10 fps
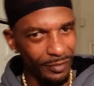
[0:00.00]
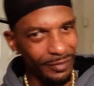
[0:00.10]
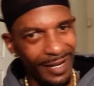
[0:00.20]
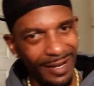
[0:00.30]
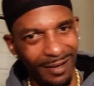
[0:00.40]

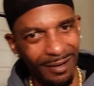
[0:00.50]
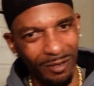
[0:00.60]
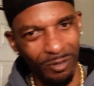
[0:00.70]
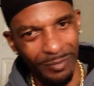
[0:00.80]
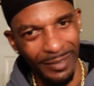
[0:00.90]

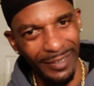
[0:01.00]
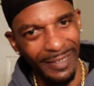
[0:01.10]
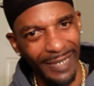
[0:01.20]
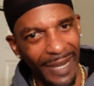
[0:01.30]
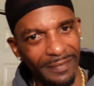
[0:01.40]
No, man,
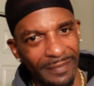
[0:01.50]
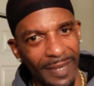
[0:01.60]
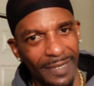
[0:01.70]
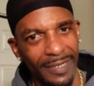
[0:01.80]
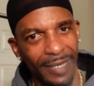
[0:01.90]
you can't
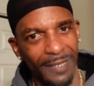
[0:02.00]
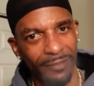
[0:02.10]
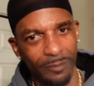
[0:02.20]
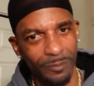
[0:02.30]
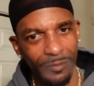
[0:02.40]
think he
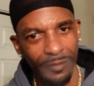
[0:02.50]
has to.